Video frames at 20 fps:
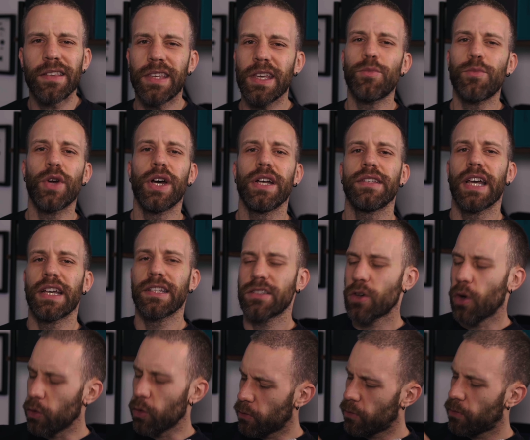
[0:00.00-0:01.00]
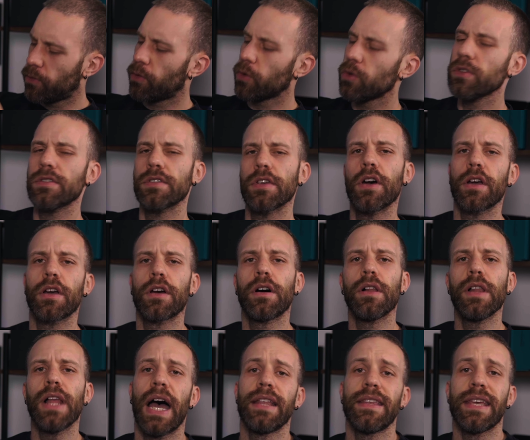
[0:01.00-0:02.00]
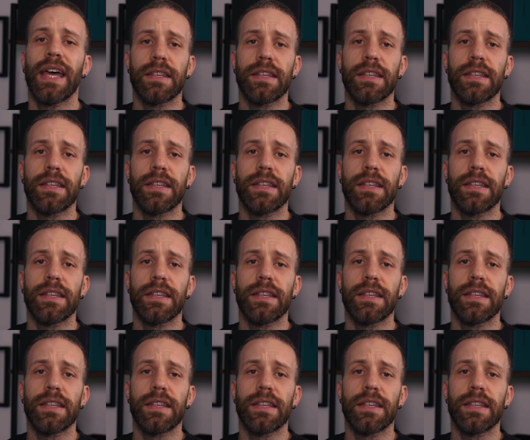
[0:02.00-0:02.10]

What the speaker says: dbrand has gone full circle and